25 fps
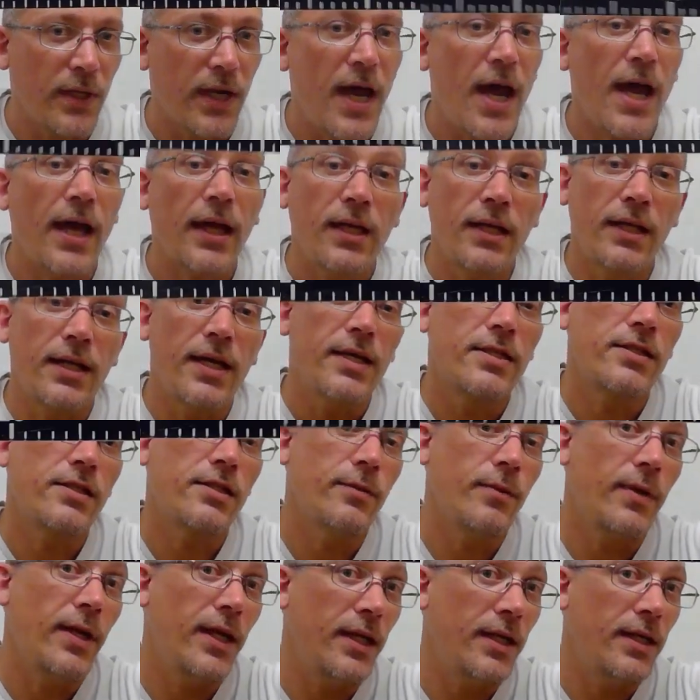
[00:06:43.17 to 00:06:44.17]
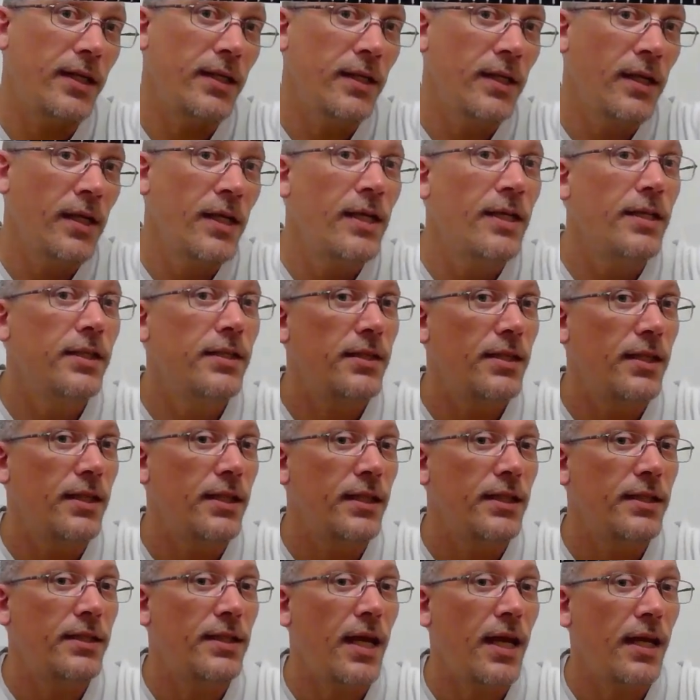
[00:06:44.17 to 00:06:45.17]
one, I can estimate it to
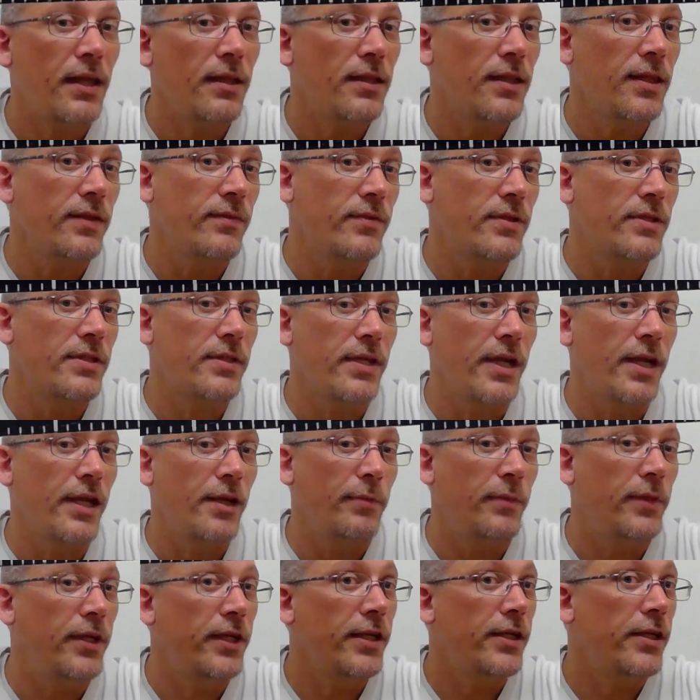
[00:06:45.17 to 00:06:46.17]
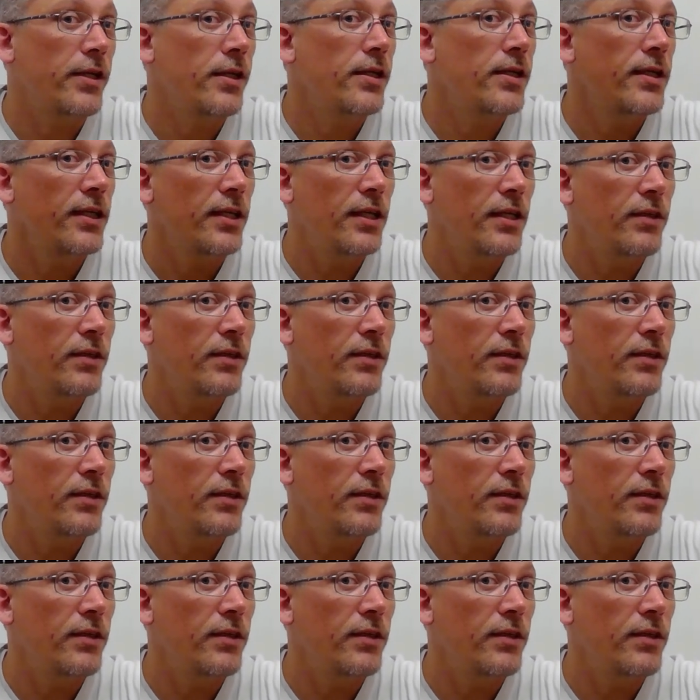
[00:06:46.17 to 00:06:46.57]
the tenth of a centimeter,